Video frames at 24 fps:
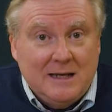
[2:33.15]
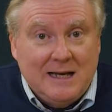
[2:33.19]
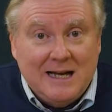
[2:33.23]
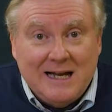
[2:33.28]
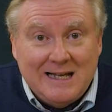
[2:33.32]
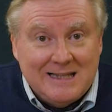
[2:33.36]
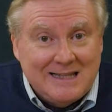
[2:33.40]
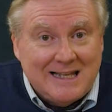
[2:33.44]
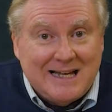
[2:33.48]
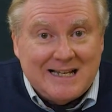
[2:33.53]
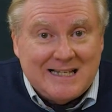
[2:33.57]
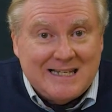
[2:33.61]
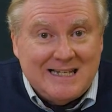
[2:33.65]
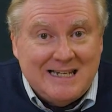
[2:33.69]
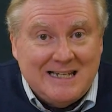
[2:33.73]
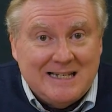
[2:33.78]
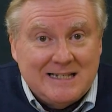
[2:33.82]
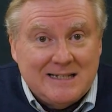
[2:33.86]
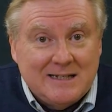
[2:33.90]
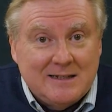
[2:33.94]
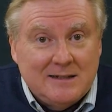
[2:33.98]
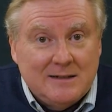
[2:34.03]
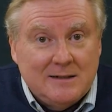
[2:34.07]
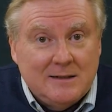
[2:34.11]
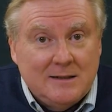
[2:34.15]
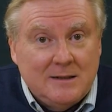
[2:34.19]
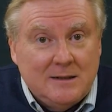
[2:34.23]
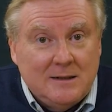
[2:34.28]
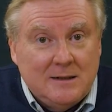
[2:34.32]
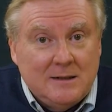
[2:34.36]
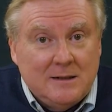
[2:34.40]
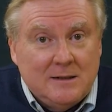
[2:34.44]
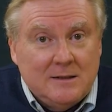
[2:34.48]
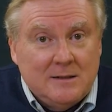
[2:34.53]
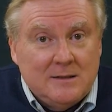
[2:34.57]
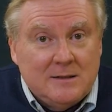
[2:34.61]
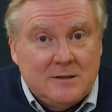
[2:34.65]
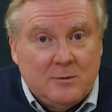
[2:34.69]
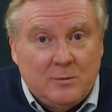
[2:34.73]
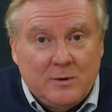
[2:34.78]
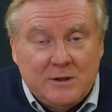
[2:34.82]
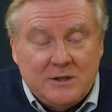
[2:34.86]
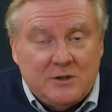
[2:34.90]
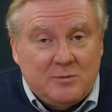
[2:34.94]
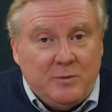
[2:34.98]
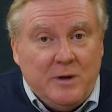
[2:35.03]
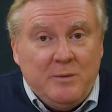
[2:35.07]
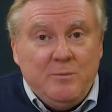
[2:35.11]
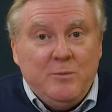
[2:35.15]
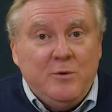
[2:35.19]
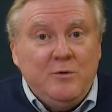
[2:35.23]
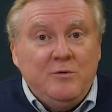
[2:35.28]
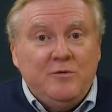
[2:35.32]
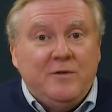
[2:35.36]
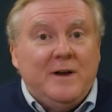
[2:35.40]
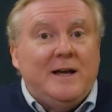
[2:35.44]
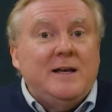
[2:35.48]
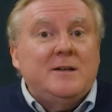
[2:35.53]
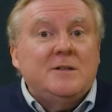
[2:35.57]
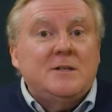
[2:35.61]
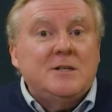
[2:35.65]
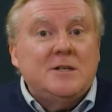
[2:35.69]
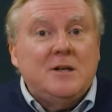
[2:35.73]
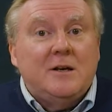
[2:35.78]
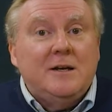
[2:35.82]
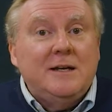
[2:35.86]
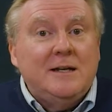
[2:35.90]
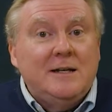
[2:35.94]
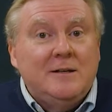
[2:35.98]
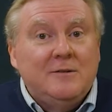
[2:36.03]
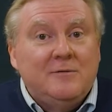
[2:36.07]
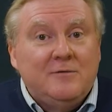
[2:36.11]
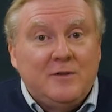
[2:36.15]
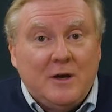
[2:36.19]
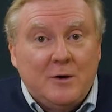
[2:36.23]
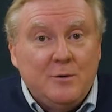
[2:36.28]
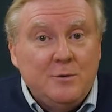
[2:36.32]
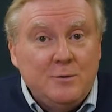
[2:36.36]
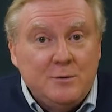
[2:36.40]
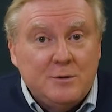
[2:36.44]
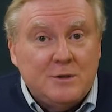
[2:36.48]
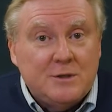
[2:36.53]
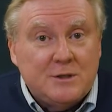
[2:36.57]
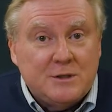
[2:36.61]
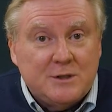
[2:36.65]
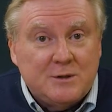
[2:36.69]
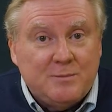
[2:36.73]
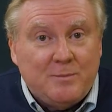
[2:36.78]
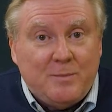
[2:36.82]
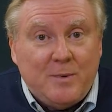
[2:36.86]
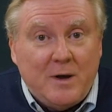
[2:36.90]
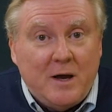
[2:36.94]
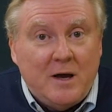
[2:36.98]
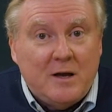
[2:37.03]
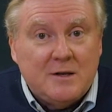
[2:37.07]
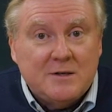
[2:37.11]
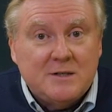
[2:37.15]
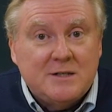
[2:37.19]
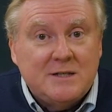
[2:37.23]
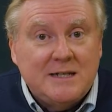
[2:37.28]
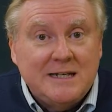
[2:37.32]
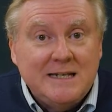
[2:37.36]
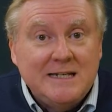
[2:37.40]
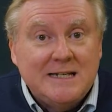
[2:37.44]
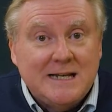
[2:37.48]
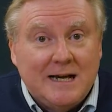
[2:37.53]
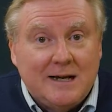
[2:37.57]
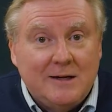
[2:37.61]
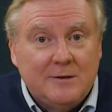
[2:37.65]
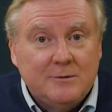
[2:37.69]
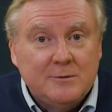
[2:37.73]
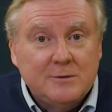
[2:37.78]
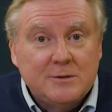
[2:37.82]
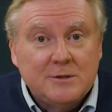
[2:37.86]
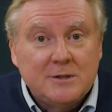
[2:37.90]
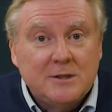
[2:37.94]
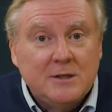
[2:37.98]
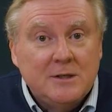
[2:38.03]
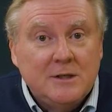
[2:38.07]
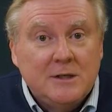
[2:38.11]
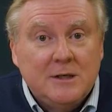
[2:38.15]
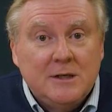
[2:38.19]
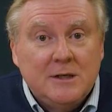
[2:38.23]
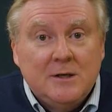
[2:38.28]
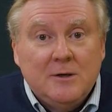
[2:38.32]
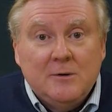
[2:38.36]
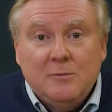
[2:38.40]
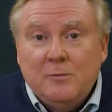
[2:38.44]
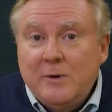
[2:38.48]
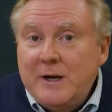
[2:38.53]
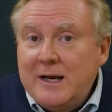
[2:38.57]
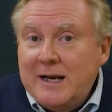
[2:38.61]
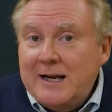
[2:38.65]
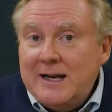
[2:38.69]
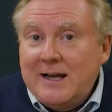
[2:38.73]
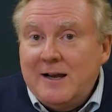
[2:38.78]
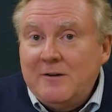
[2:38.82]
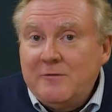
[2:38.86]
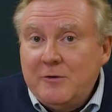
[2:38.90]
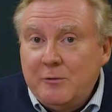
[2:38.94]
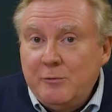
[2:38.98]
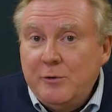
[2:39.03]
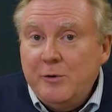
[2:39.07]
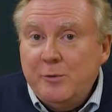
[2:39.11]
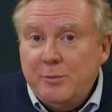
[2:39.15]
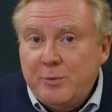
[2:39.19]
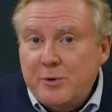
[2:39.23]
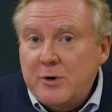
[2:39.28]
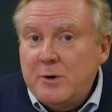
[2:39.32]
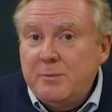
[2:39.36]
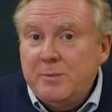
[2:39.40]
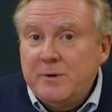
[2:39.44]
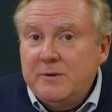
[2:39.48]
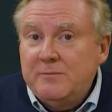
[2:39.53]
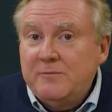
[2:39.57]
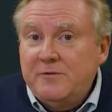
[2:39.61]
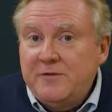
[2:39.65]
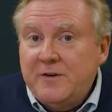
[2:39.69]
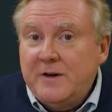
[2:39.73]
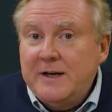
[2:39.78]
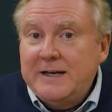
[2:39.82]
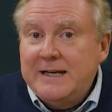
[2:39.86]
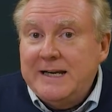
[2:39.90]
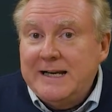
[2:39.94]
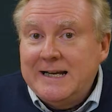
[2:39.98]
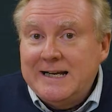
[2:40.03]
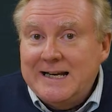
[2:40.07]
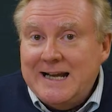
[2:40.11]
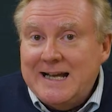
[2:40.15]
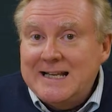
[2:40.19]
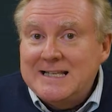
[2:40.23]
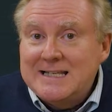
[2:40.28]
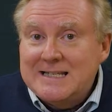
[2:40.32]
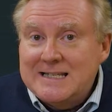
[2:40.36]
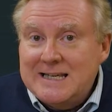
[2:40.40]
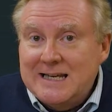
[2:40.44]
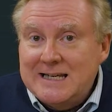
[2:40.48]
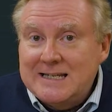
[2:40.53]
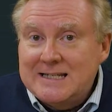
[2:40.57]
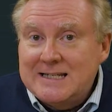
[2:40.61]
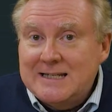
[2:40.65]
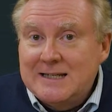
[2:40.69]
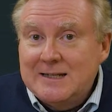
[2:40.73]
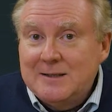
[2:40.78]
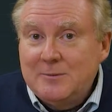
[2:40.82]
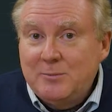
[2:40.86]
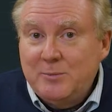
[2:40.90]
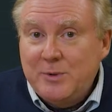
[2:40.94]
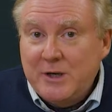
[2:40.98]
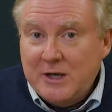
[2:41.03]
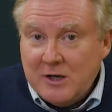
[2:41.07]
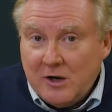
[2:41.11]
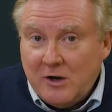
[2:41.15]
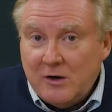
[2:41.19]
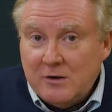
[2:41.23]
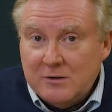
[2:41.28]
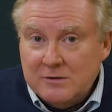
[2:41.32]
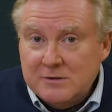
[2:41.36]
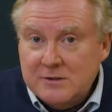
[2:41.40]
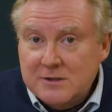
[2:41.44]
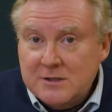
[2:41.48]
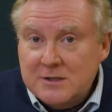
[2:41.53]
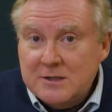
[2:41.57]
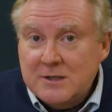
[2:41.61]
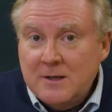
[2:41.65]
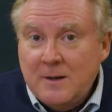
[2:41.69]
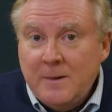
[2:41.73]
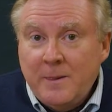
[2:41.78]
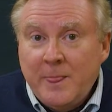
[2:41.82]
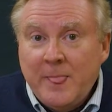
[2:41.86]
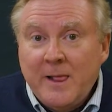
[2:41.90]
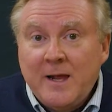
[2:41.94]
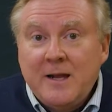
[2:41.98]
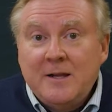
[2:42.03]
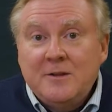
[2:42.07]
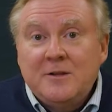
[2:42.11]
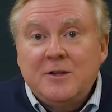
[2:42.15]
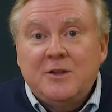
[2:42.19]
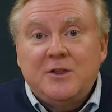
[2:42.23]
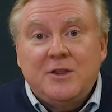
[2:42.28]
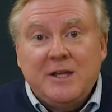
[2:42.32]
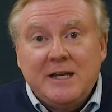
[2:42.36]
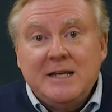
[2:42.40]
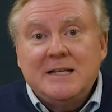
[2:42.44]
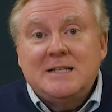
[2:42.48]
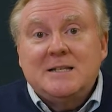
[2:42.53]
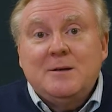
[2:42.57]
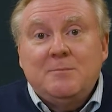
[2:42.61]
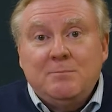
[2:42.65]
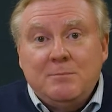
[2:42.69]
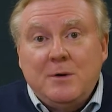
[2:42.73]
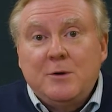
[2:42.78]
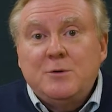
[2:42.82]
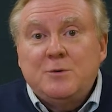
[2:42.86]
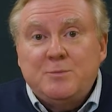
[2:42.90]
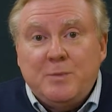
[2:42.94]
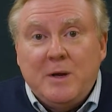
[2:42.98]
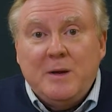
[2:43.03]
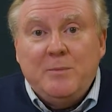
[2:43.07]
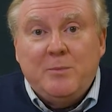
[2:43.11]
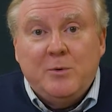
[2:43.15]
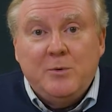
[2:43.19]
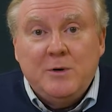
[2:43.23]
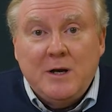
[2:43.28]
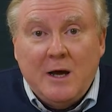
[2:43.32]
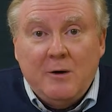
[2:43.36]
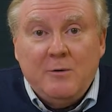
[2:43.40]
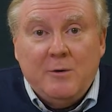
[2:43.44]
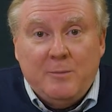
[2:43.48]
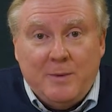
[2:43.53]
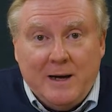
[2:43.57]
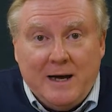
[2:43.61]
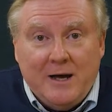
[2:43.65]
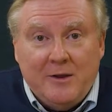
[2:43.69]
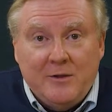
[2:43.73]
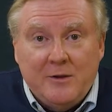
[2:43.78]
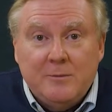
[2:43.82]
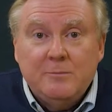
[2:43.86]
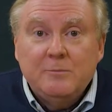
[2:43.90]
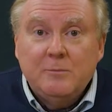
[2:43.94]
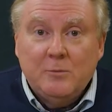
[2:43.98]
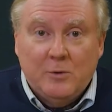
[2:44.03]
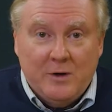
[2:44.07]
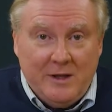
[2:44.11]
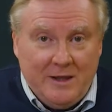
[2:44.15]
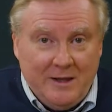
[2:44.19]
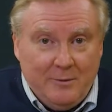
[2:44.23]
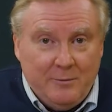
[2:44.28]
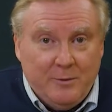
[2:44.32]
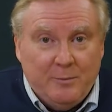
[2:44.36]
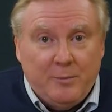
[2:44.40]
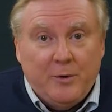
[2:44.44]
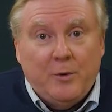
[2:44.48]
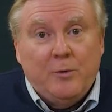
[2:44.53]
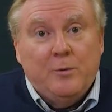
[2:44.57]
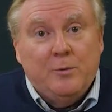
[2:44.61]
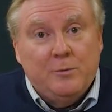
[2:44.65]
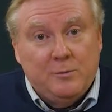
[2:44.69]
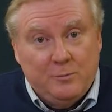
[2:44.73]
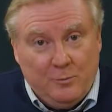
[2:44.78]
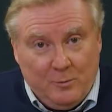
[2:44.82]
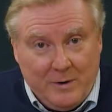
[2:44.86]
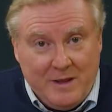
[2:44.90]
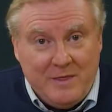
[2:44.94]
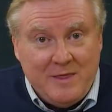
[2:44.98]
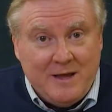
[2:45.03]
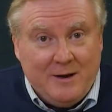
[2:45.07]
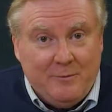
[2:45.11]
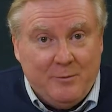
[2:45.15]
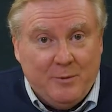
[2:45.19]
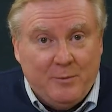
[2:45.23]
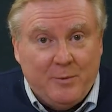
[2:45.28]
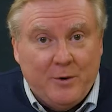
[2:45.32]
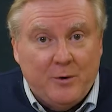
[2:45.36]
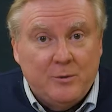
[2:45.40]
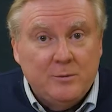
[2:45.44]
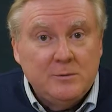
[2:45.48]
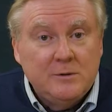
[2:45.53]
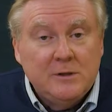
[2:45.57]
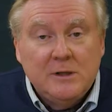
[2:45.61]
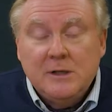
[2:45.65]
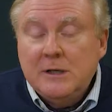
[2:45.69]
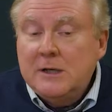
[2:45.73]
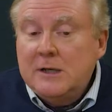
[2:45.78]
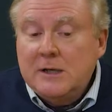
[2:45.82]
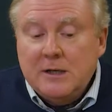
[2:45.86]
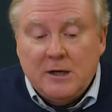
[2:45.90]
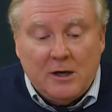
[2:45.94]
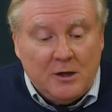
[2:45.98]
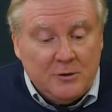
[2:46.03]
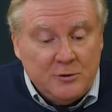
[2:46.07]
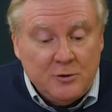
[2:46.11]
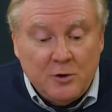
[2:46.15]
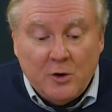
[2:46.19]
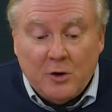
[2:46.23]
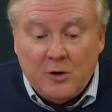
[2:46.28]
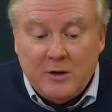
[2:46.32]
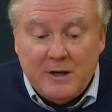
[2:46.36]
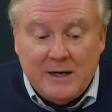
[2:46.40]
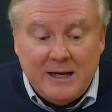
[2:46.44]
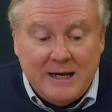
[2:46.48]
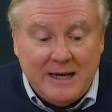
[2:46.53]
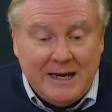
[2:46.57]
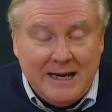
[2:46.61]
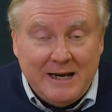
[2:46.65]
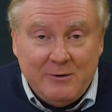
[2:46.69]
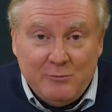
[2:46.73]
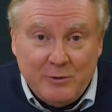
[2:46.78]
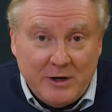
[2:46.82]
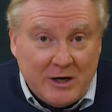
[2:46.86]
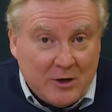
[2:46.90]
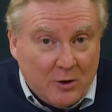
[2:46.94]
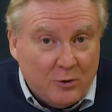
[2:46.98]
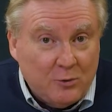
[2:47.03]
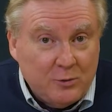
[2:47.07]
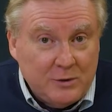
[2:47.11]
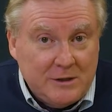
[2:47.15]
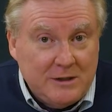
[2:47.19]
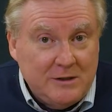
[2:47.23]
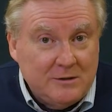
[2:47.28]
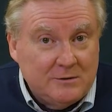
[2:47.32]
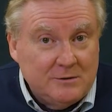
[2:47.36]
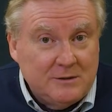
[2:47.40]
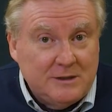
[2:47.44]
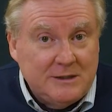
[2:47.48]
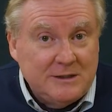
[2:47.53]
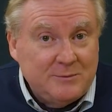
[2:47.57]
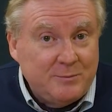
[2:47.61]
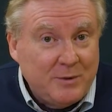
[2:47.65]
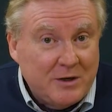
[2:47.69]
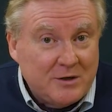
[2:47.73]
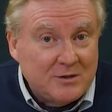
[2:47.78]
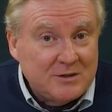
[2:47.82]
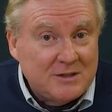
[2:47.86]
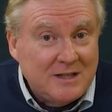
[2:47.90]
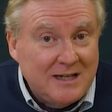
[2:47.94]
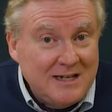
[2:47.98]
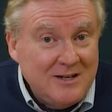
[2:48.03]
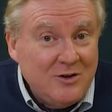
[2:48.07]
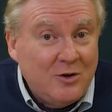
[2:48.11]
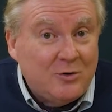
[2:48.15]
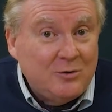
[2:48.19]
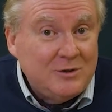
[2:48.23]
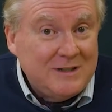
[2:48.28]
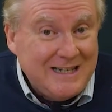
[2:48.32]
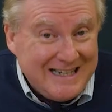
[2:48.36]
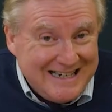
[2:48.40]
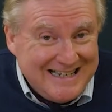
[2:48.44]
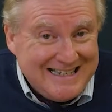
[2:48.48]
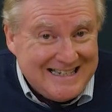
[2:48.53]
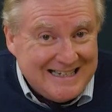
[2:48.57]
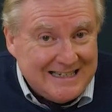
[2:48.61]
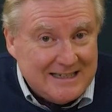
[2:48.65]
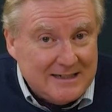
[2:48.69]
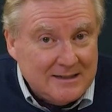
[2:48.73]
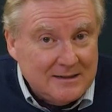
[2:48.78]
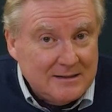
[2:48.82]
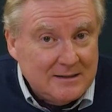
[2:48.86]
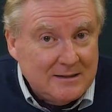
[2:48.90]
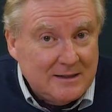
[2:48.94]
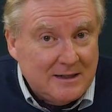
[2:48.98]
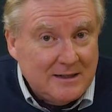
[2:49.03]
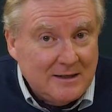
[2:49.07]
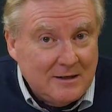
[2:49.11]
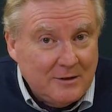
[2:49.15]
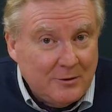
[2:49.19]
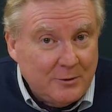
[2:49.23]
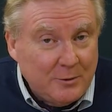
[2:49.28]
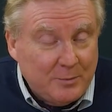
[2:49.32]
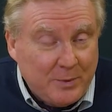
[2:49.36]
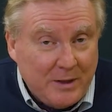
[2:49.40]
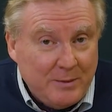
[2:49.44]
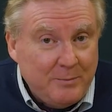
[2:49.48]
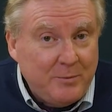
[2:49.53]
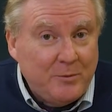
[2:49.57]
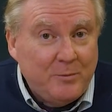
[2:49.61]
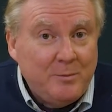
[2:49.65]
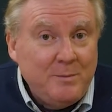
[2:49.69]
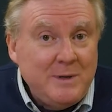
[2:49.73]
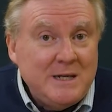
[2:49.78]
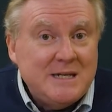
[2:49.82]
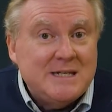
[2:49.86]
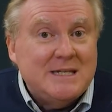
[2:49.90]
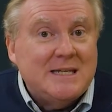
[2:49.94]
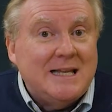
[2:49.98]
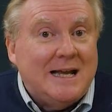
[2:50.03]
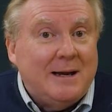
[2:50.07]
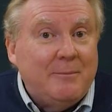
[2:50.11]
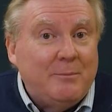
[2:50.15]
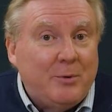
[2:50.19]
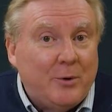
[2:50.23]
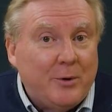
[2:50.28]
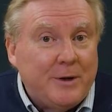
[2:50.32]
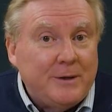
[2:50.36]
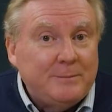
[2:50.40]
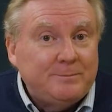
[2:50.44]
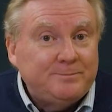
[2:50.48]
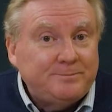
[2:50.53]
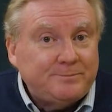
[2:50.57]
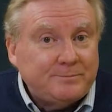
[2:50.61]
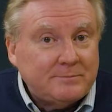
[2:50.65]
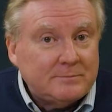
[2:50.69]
And that's it. So once we move outside of those sparse details, we're going to have a real problem finding an ancestor, because the things that most people know about them, where they were born, when they were born, are not recorded on these because they're not needed. And a lot of people miss that point,